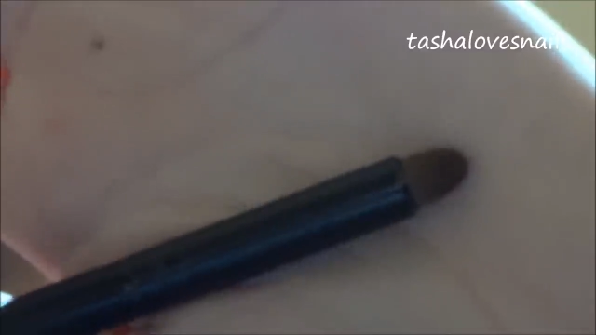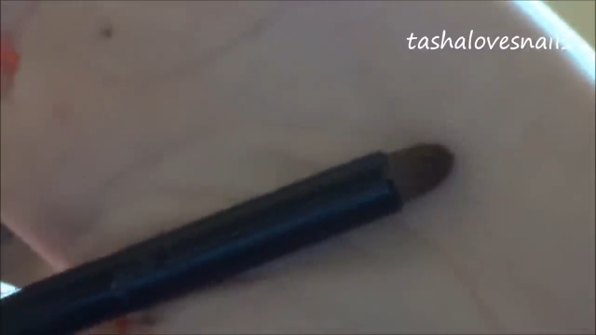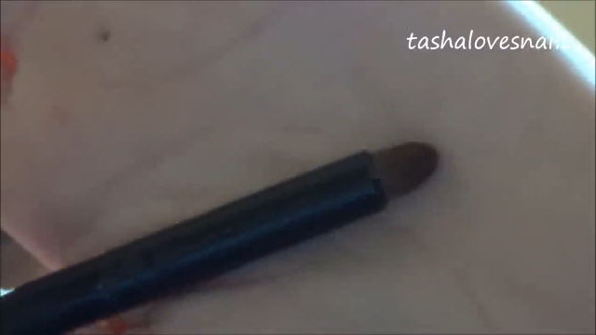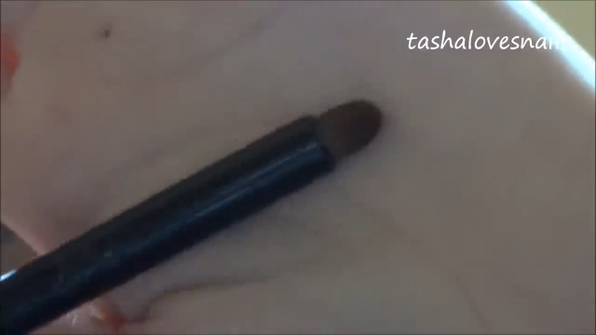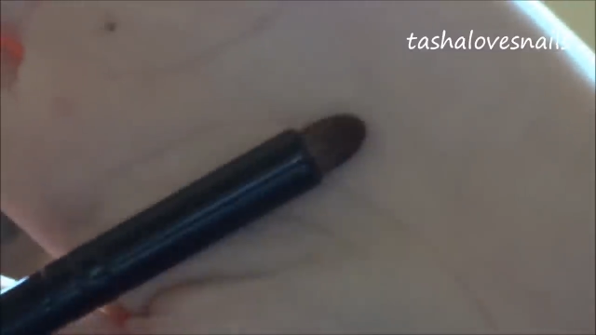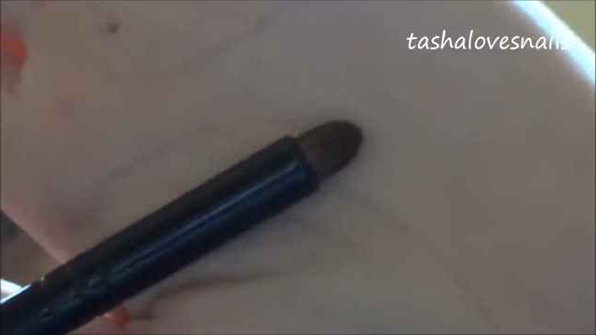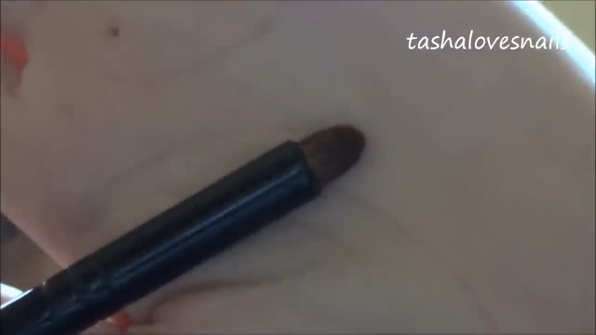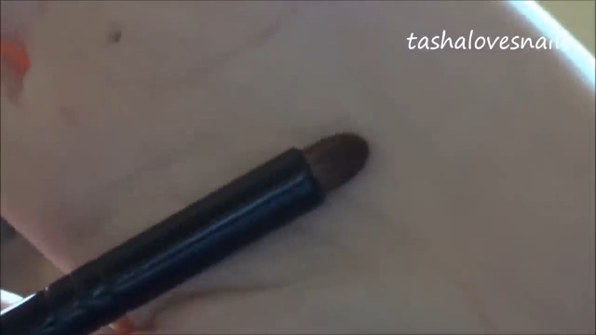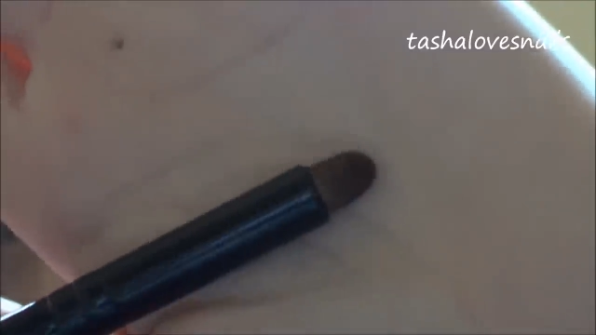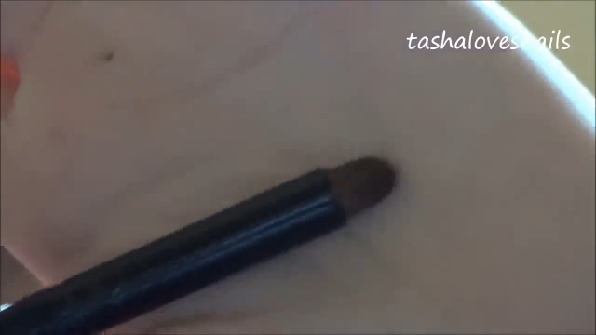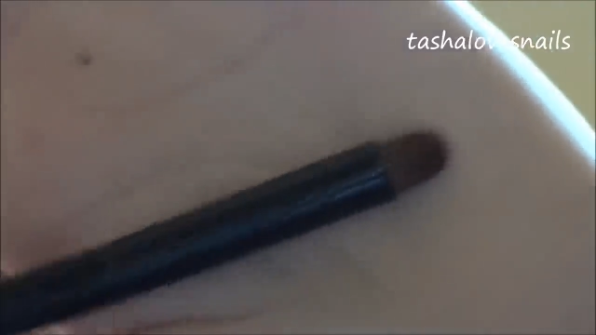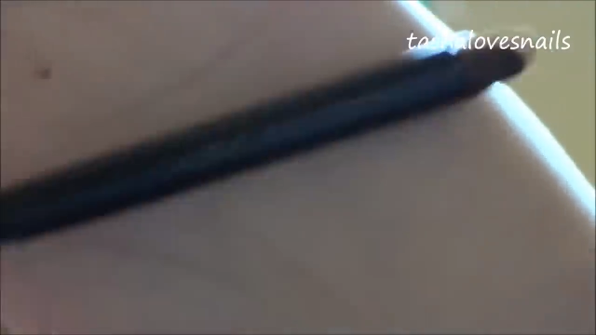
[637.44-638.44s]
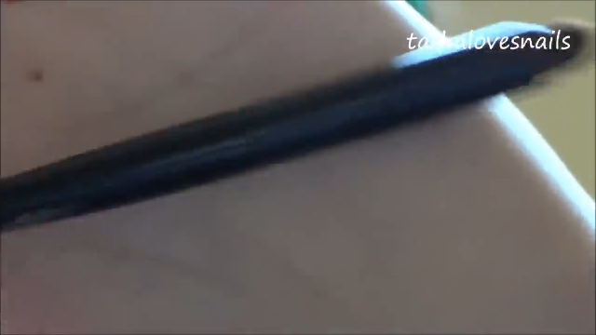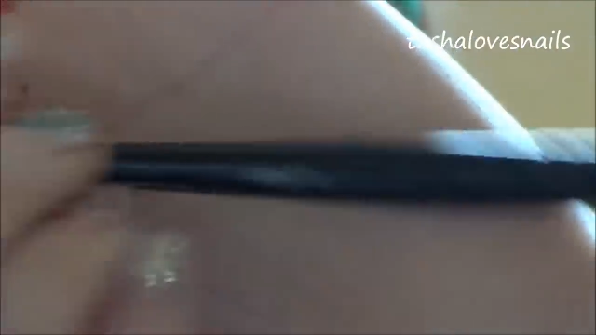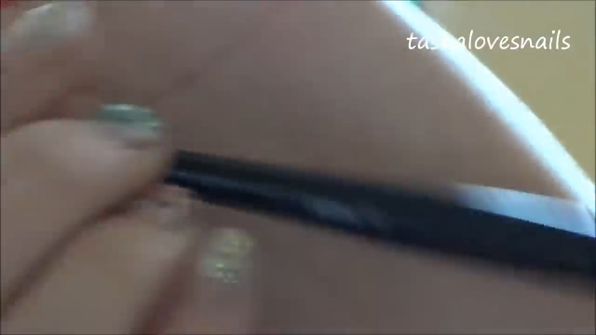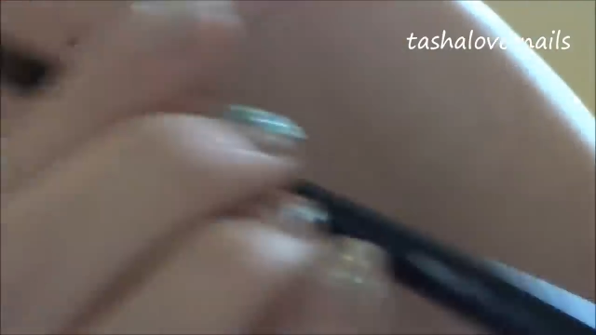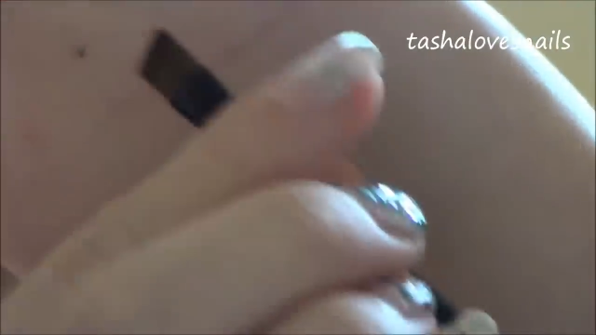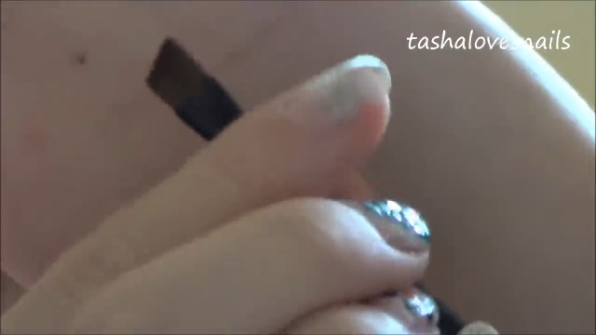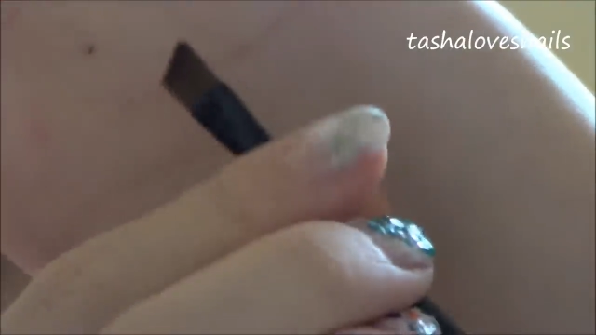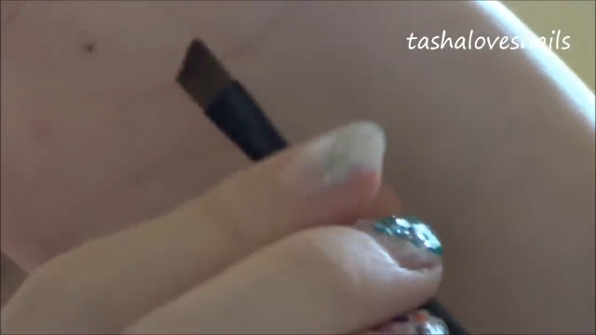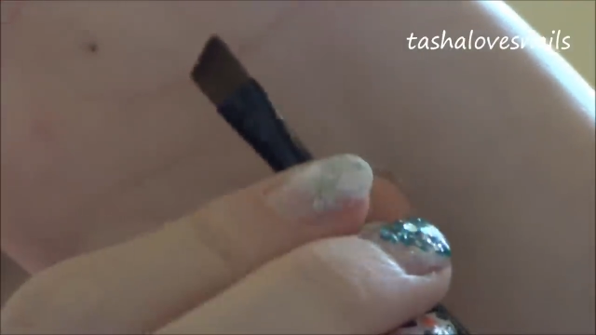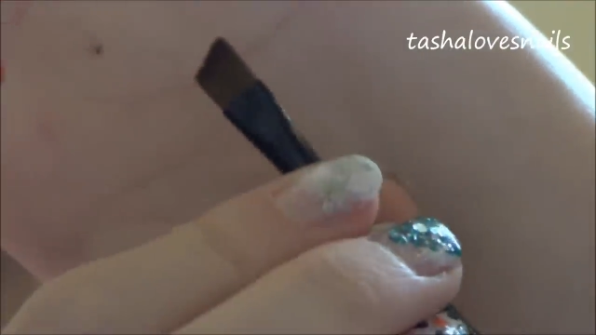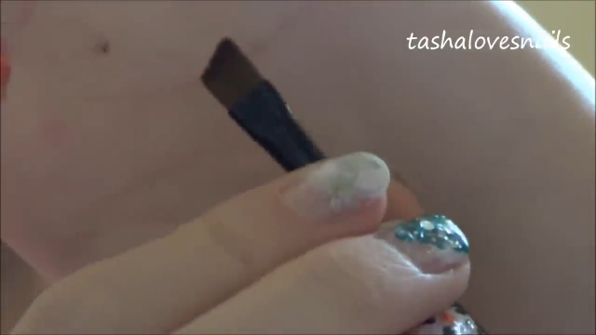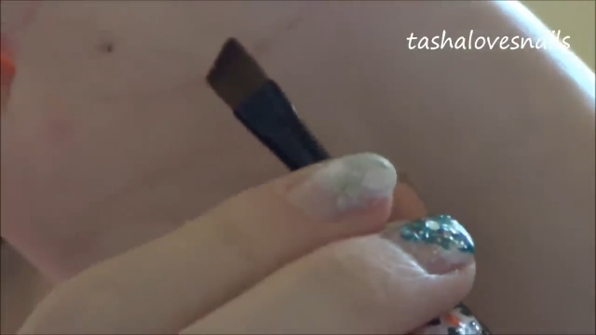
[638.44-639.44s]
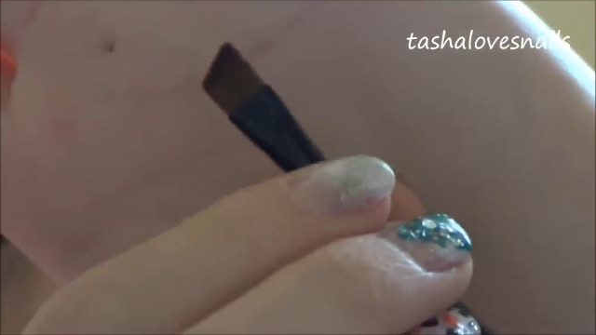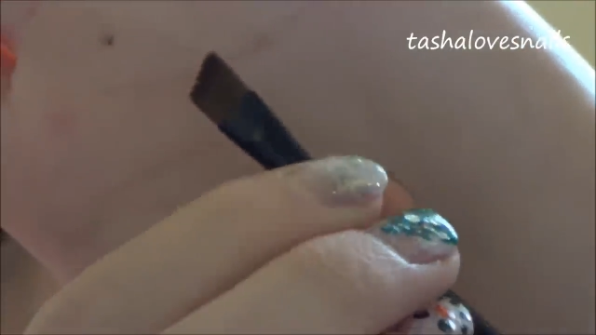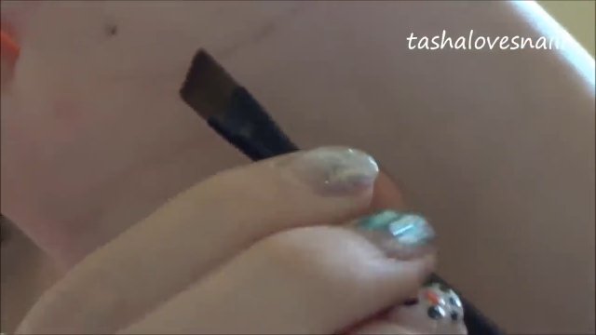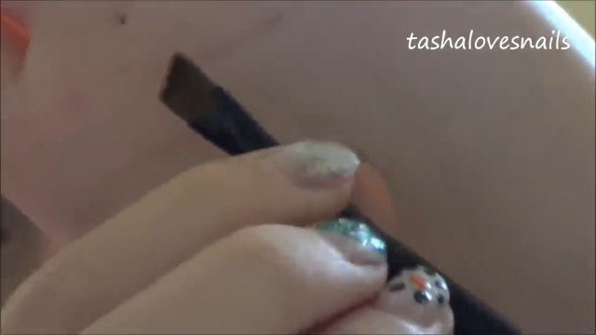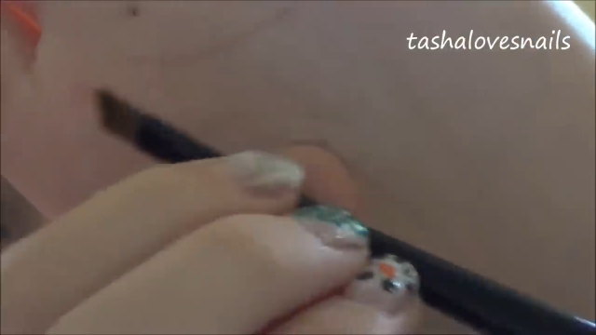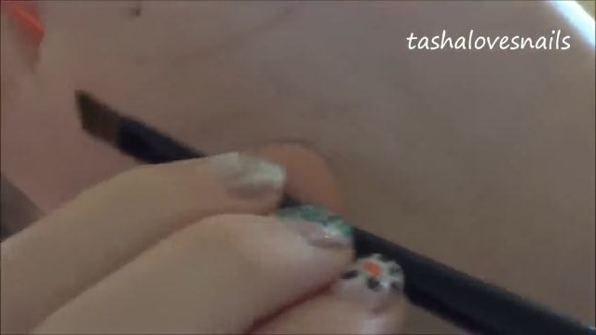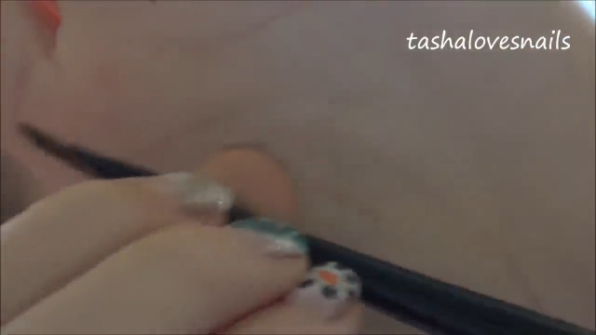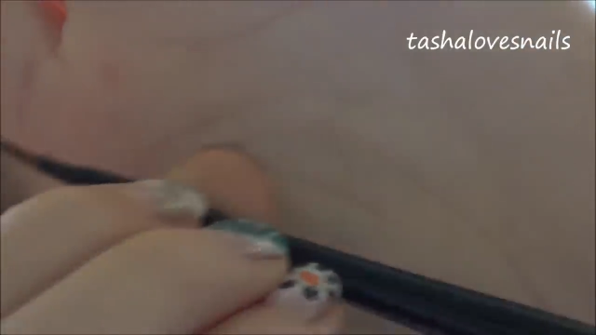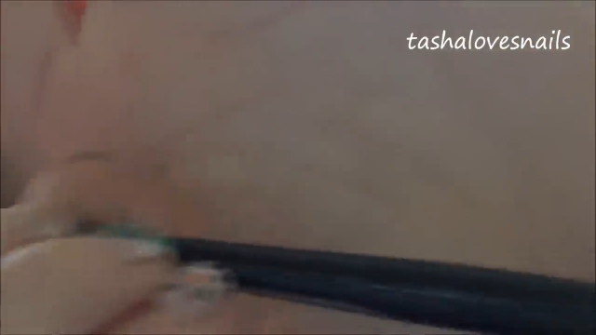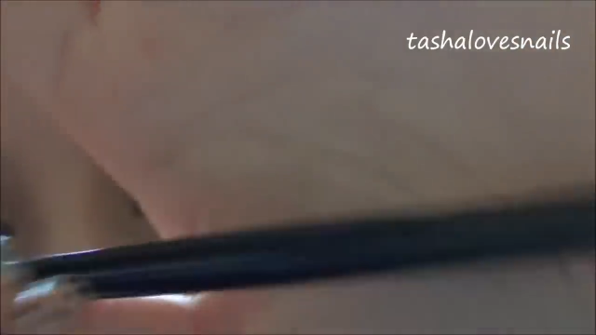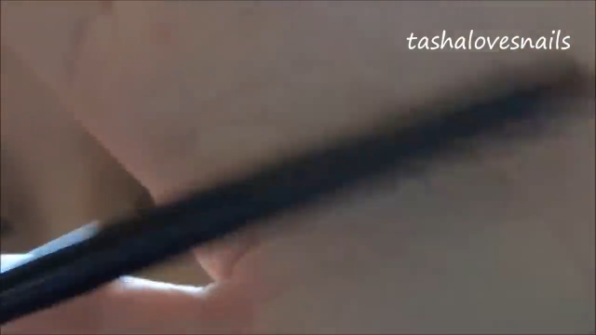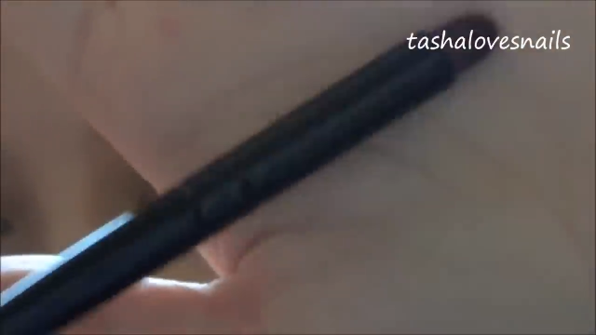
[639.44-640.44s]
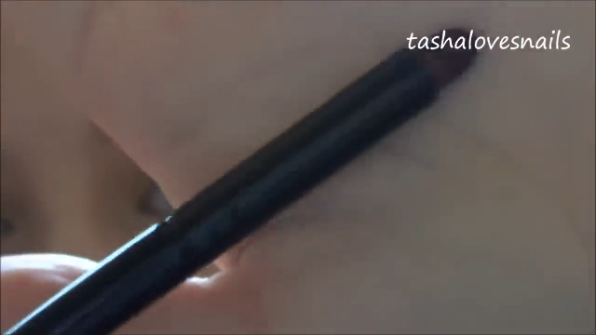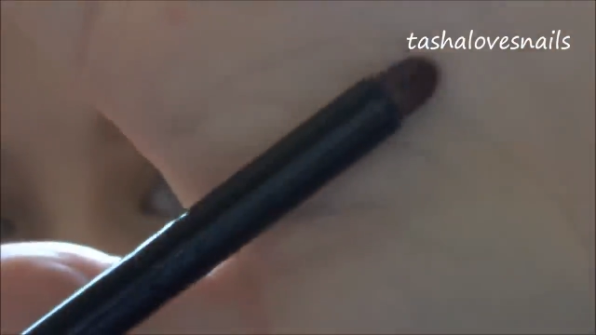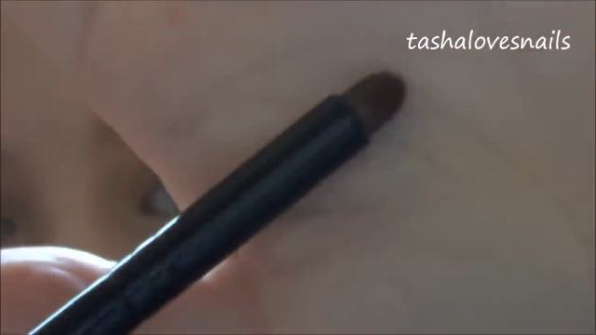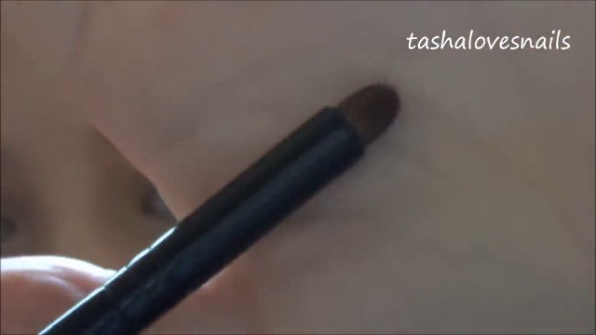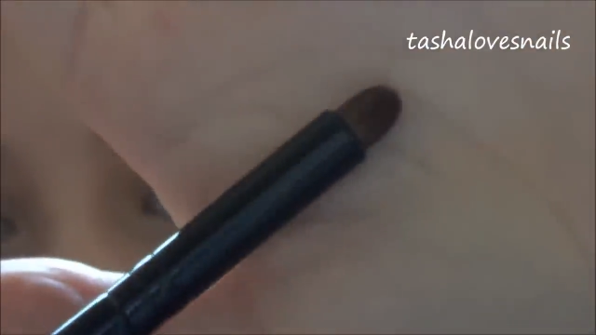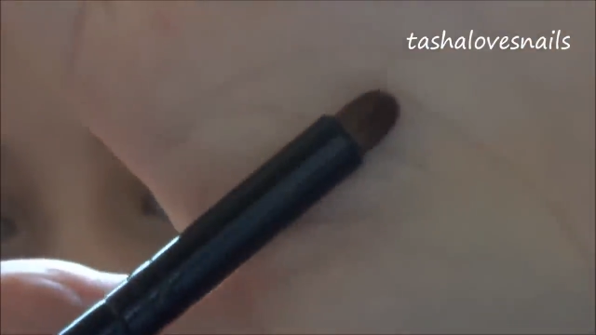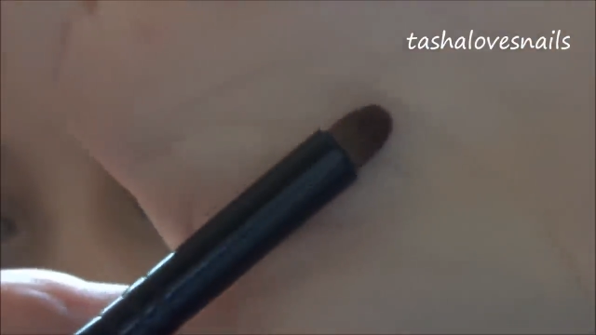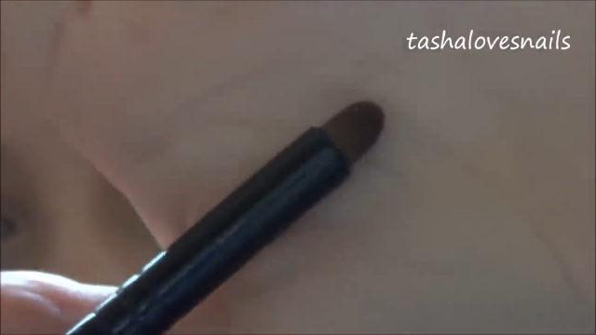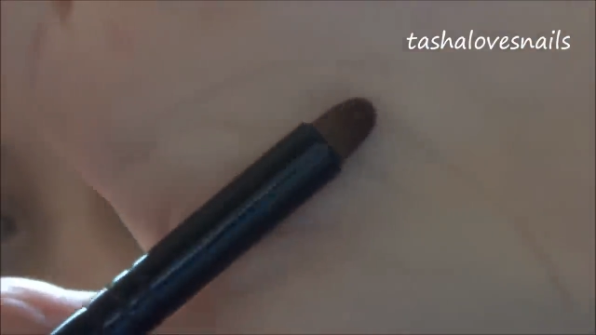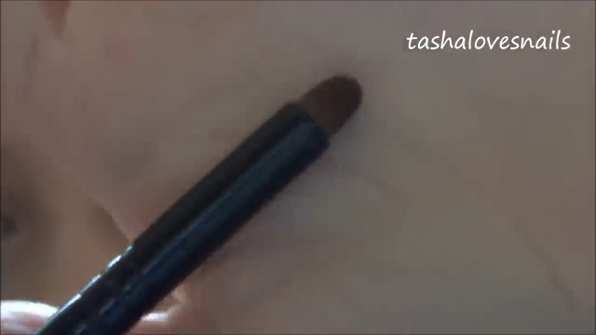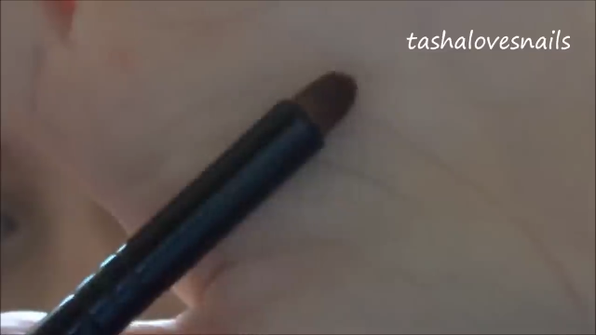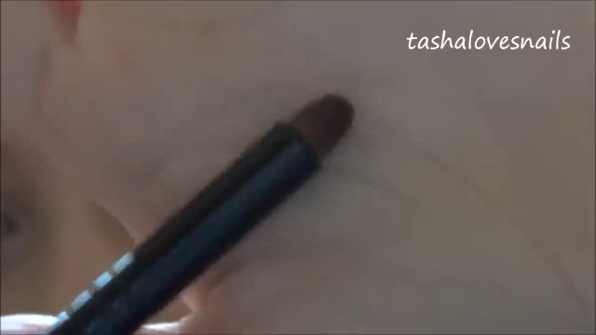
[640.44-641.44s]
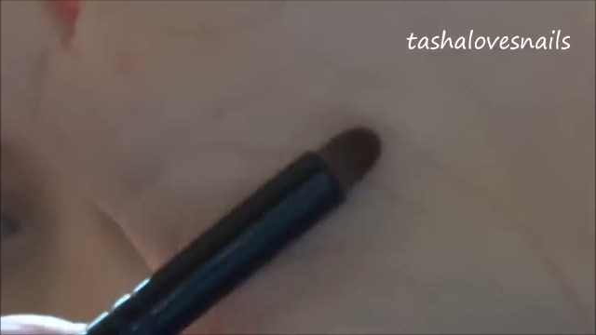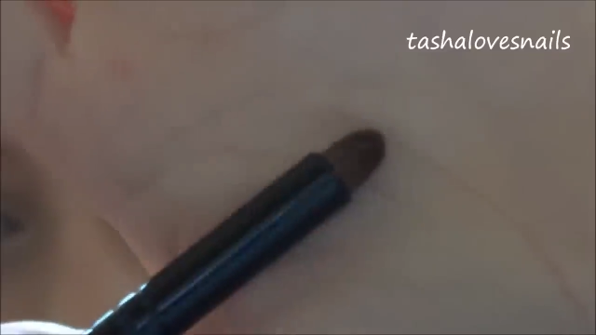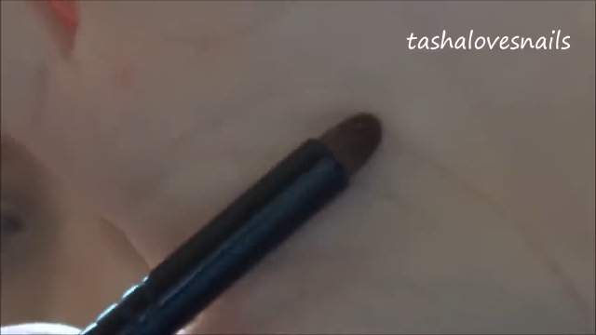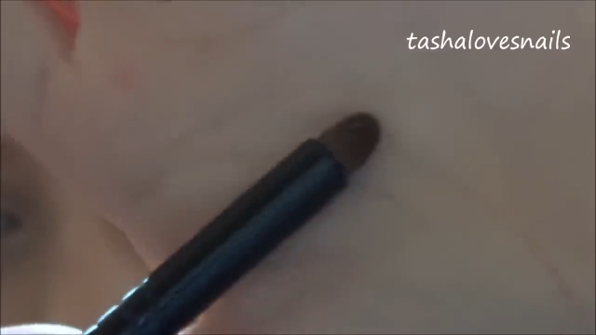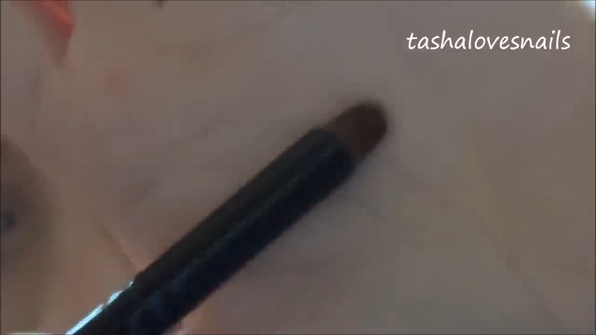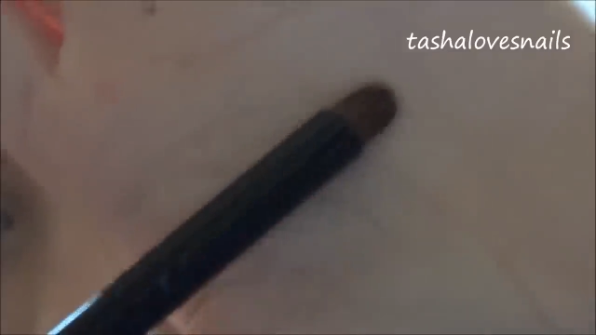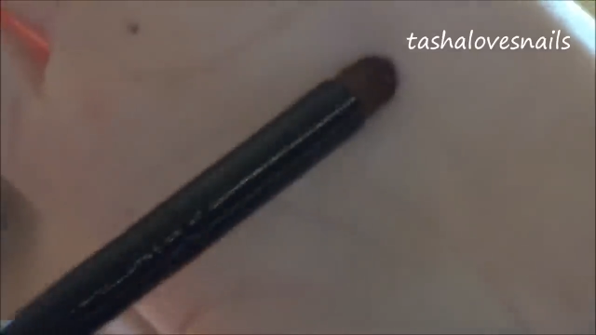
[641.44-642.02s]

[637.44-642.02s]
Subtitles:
[unreadable: no face in view]